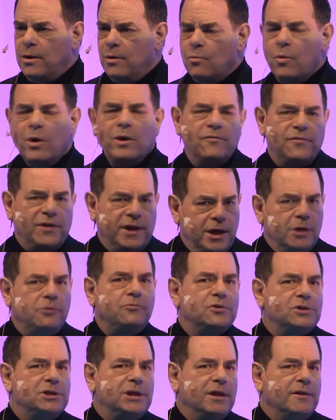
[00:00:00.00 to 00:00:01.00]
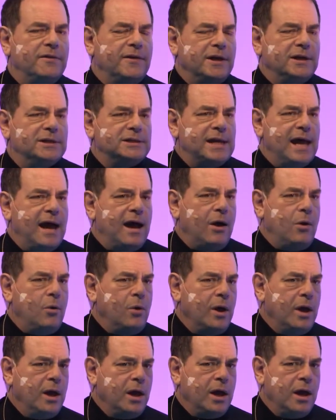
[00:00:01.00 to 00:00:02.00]
One of the interesting things now
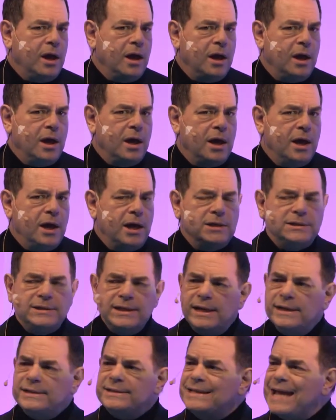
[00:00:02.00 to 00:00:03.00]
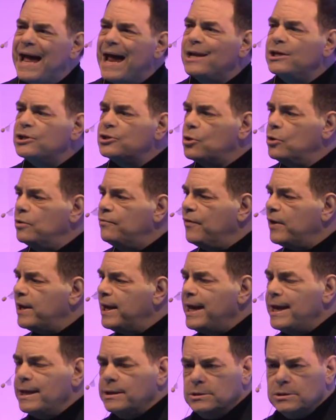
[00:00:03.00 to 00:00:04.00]
is that it's not as good for
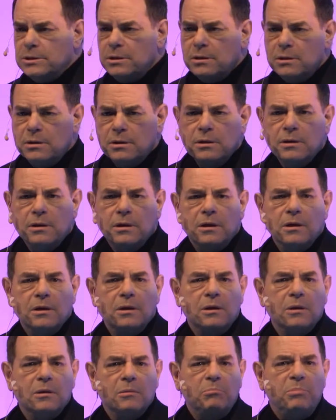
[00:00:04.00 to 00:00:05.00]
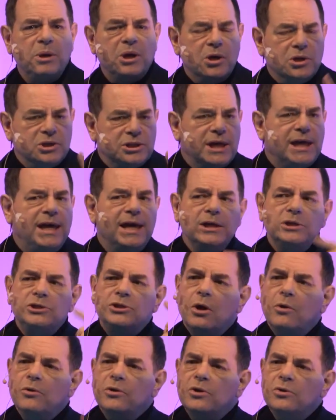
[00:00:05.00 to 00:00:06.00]
kids because the kids
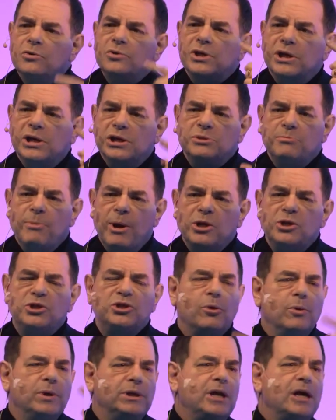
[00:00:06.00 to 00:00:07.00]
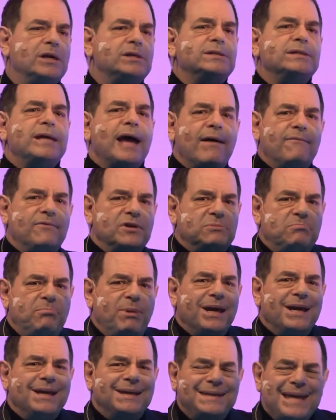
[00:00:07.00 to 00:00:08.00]
don't use it as much, so it doesn't have as
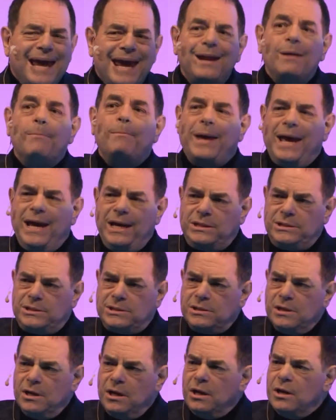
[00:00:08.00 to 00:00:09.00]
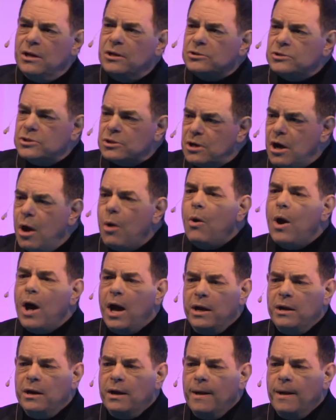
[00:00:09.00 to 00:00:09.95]
big a database to go on.